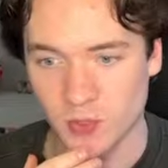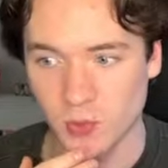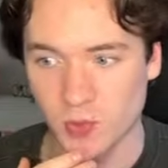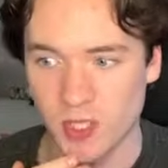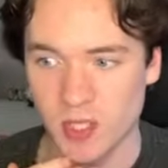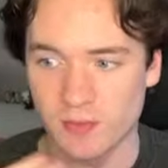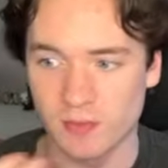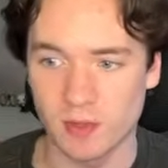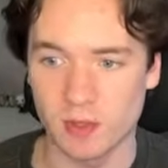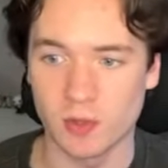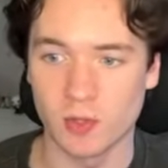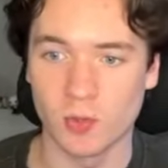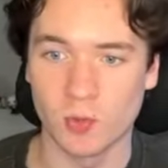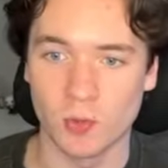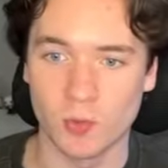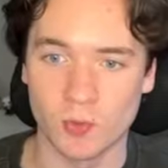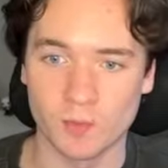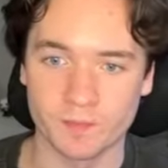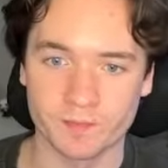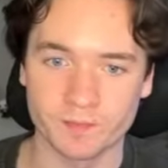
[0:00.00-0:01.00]
even
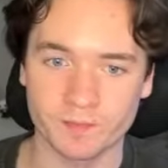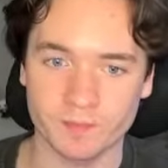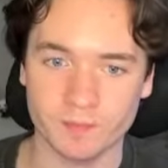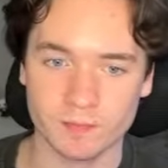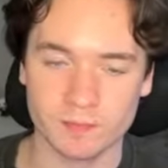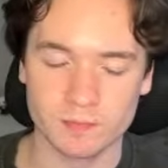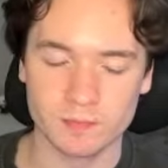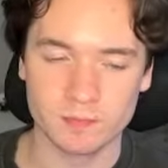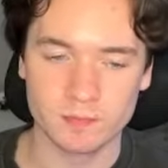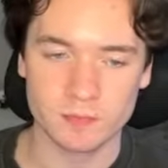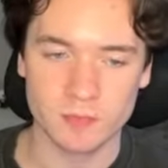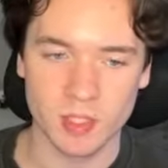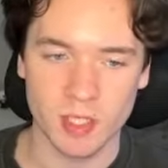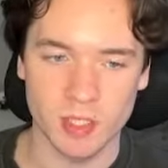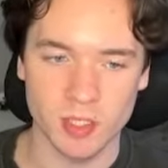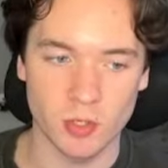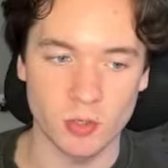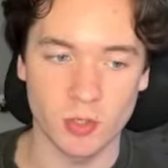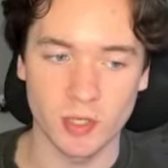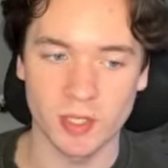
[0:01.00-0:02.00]
though,
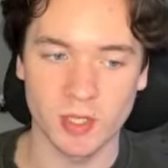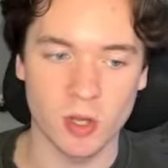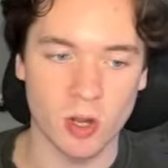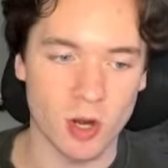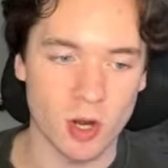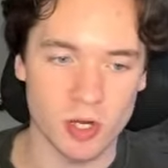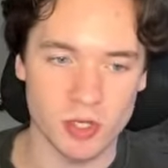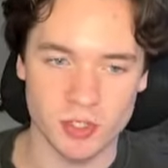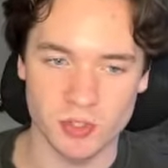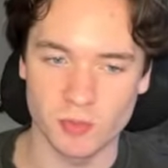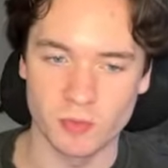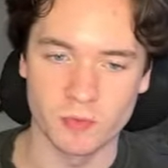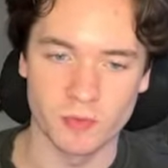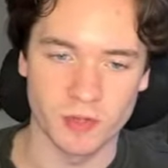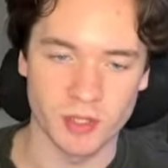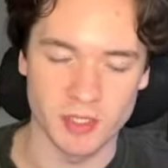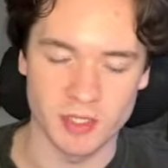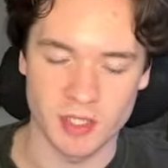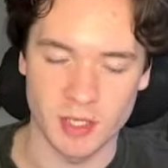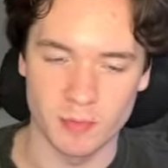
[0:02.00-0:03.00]
you know, like Arsenal
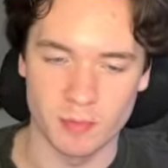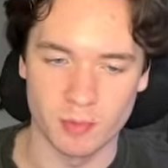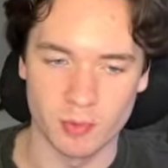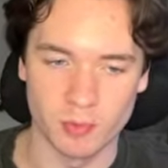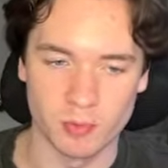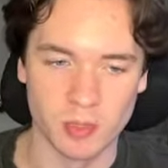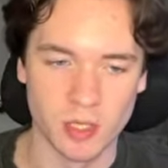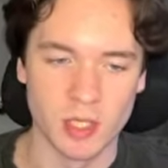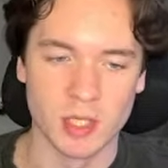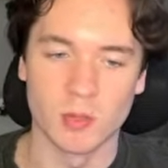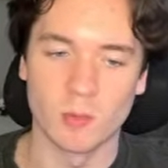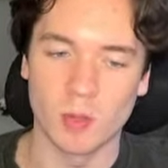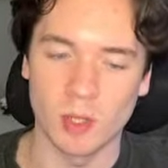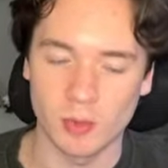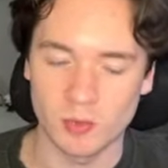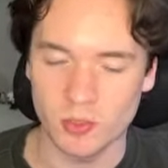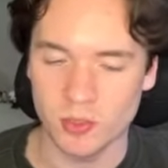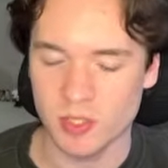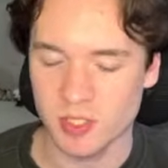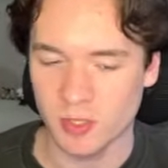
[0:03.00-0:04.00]
for example, well,
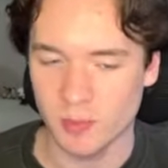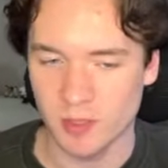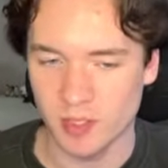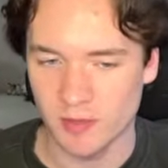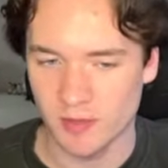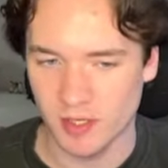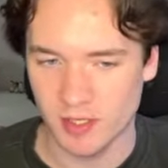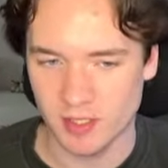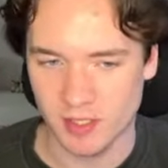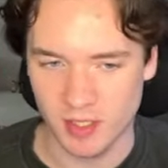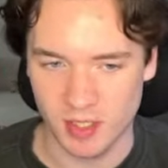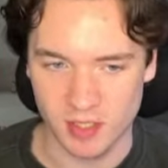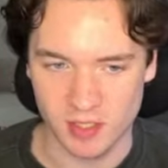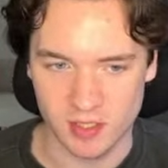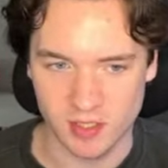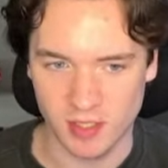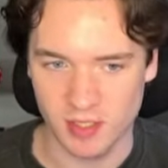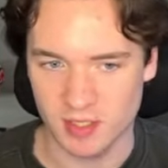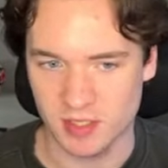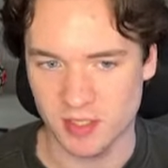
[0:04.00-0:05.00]
I'll use someone in this
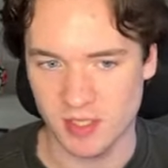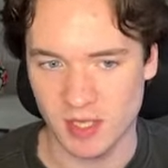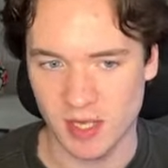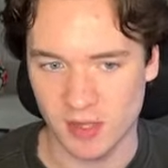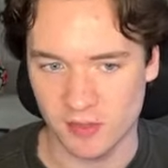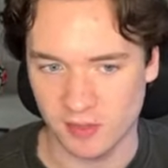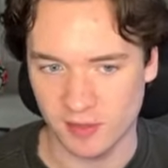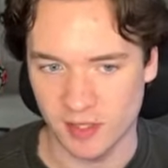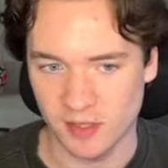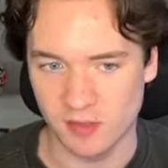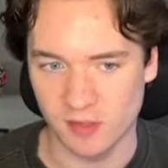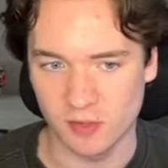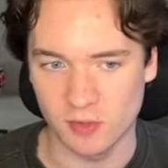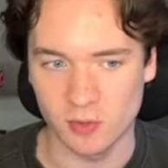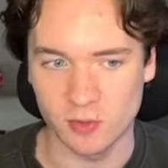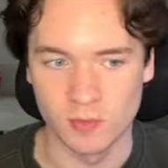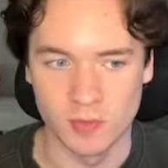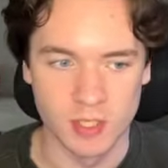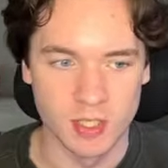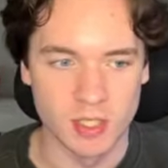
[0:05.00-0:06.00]
case. Let's say
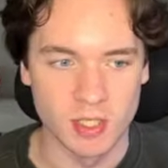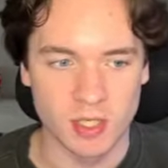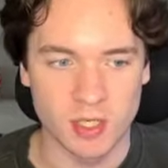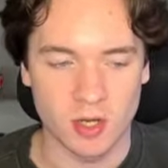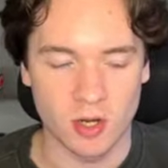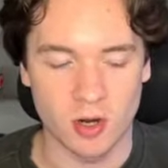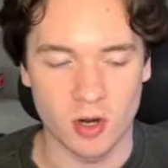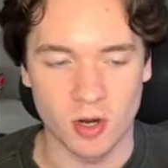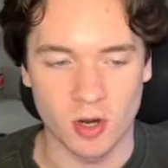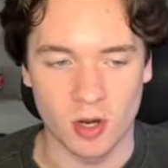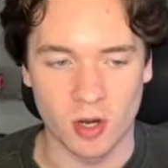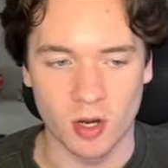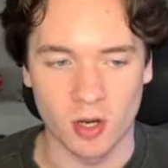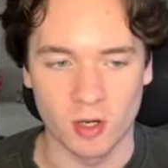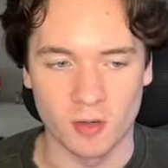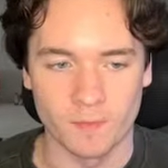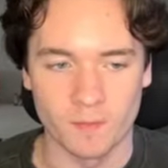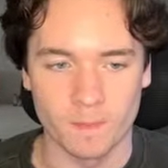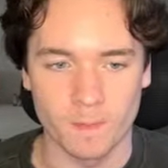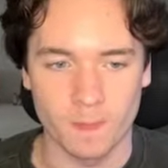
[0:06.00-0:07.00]
Atletico
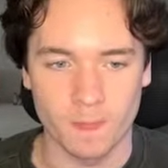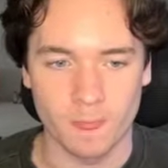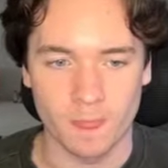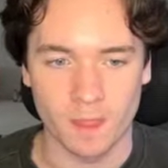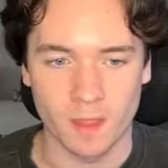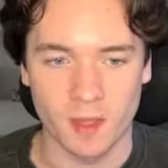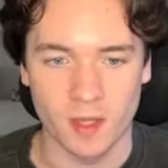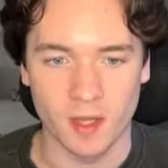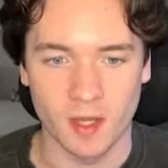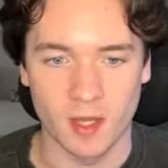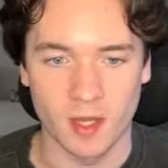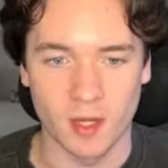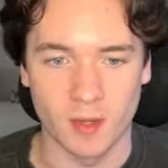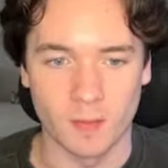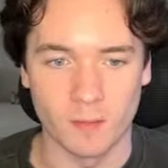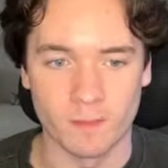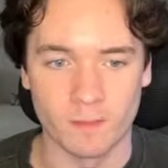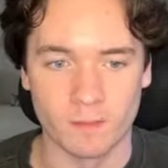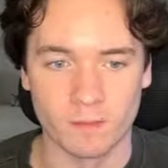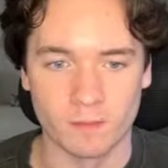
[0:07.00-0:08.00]
are
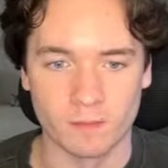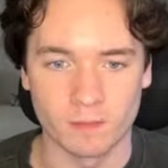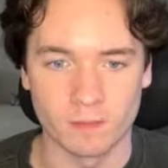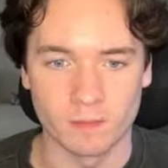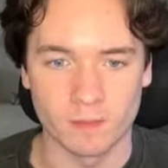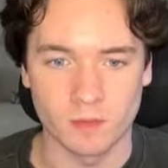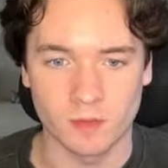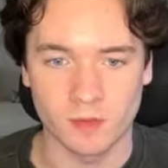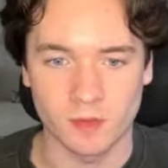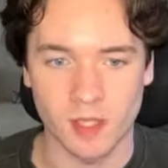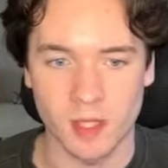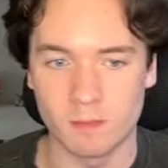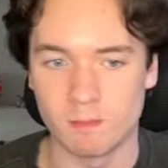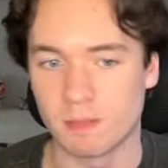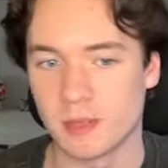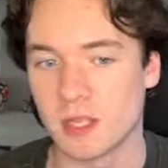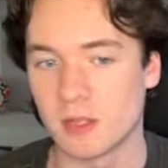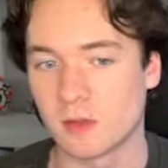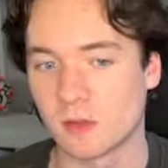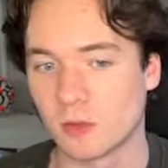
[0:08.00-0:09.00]
getting
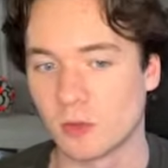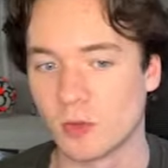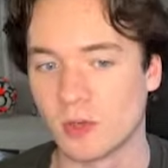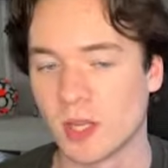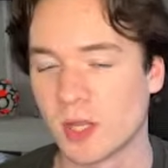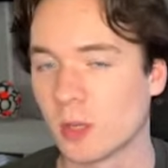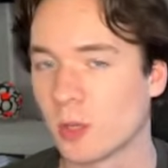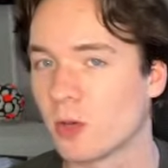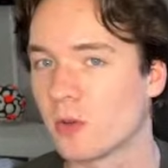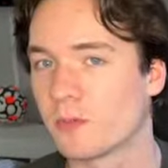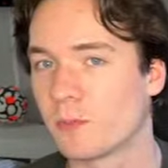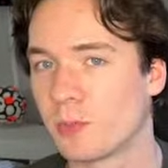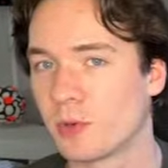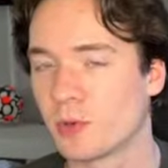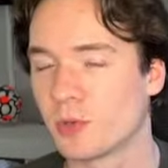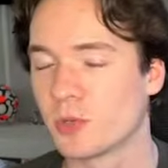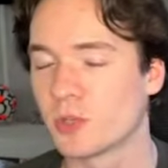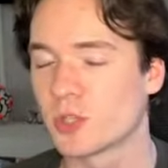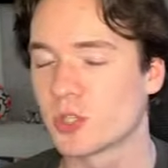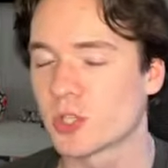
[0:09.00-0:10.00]
beat 2-0 off
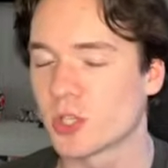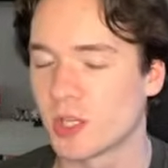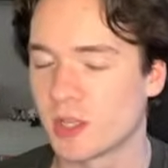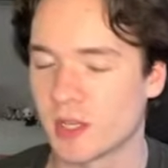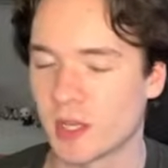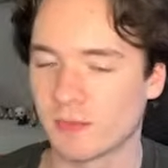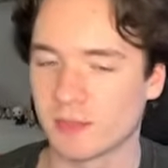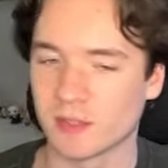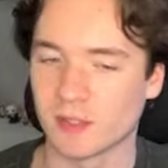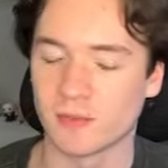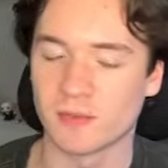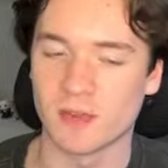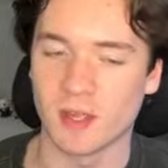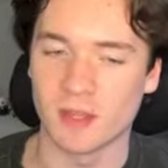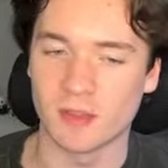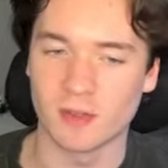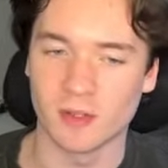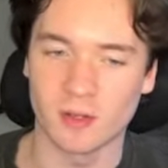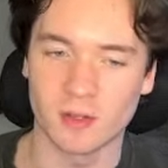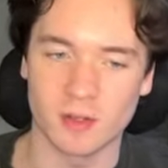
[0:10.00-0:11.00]
Bruges and they have a
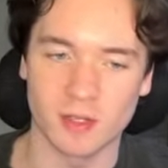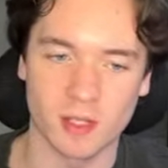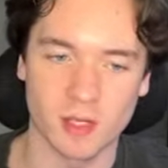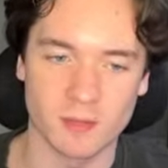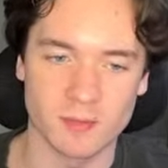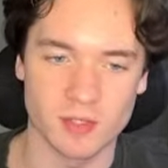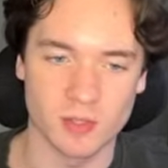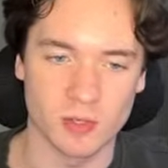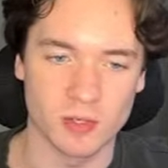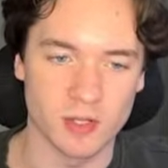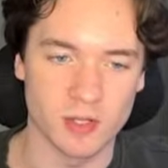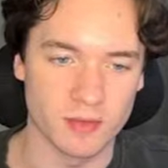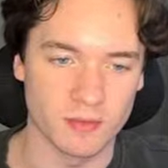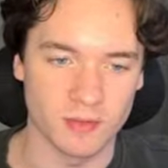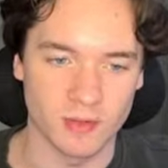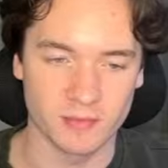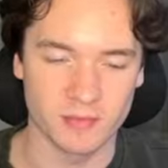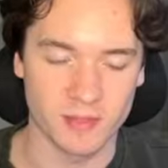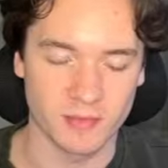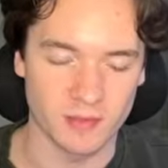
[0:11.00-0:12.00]
defender that comes on in the
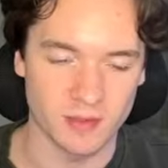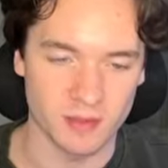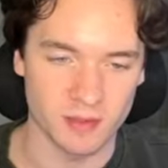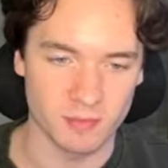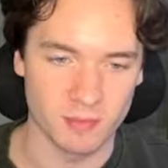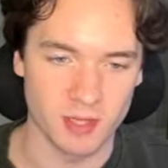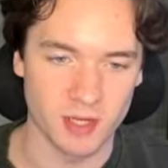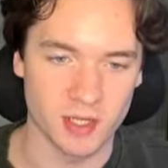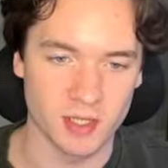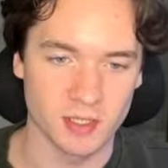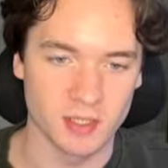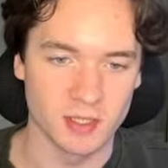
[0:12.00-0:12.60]
55th minute.